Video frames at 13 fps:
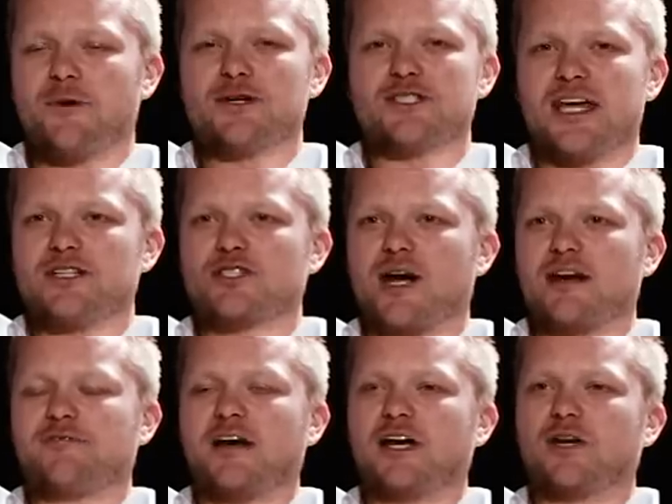always they try
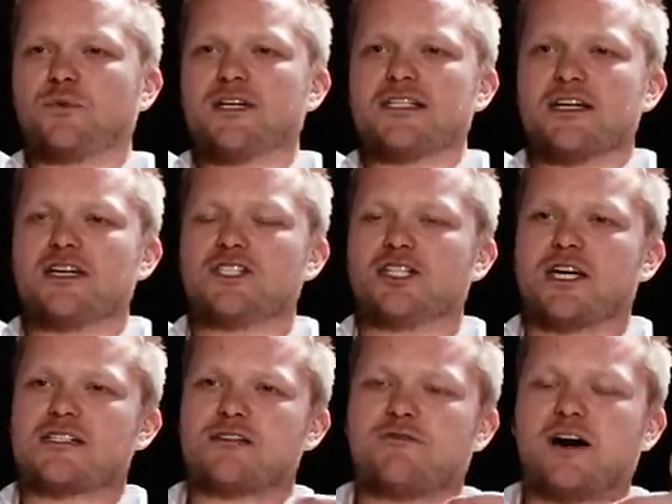to find a reason to
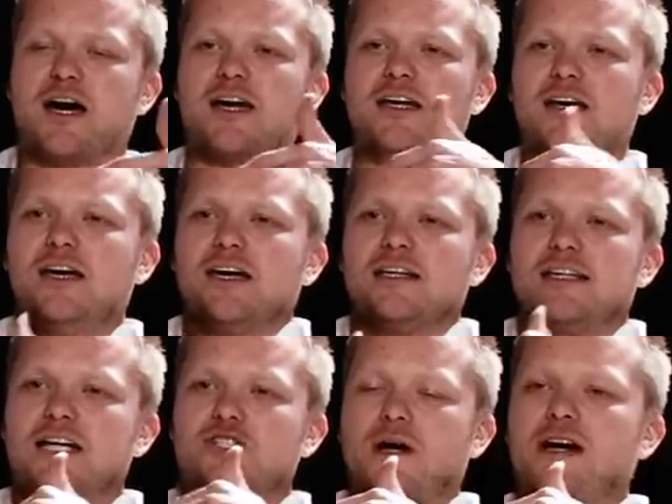justify. Up. People should, should
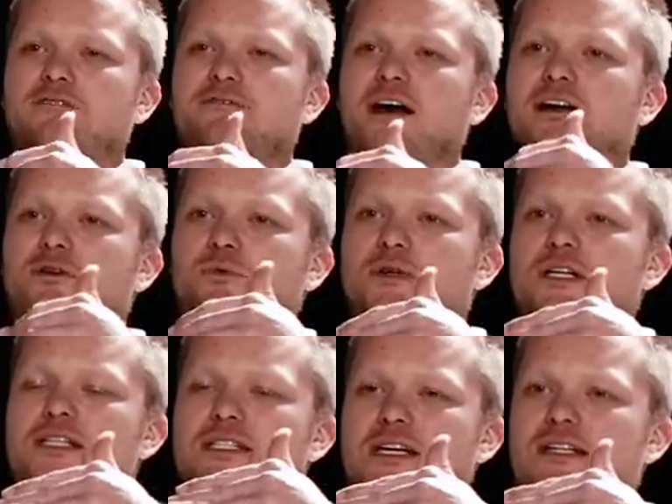they look try up to find a
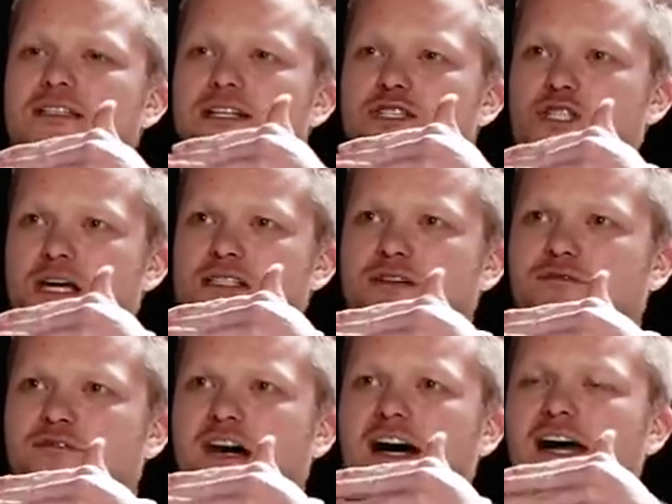reason up. to
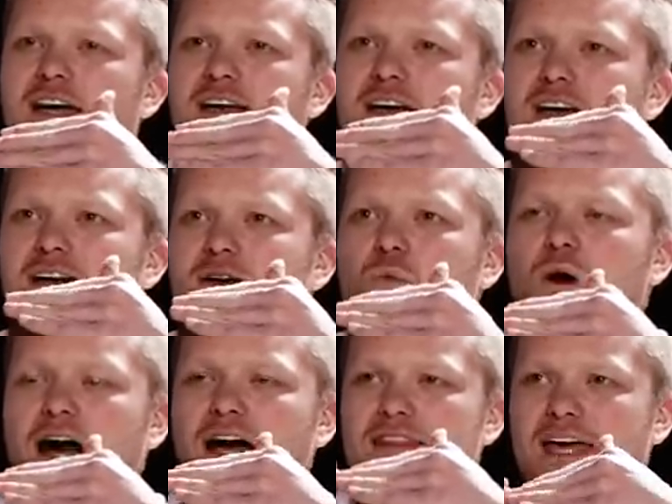justify
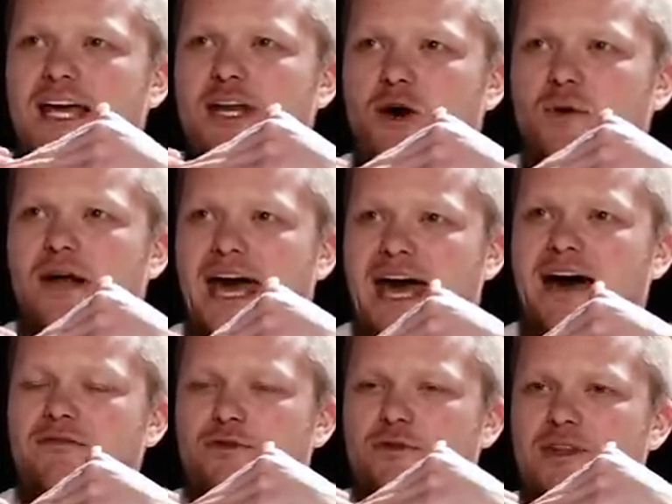why they don't
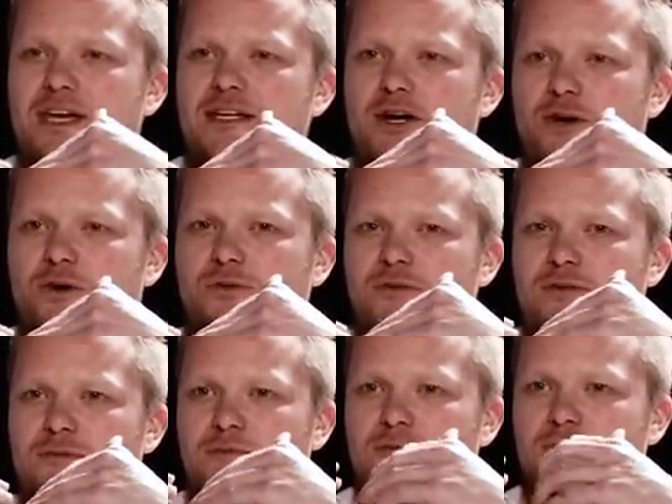have or they don't. Yeah
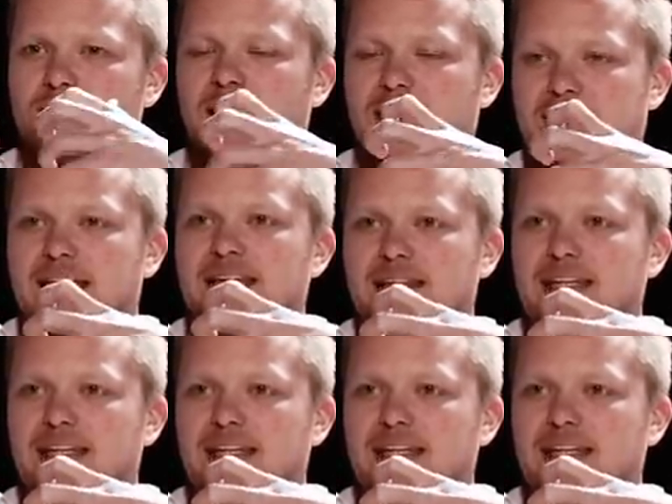like they,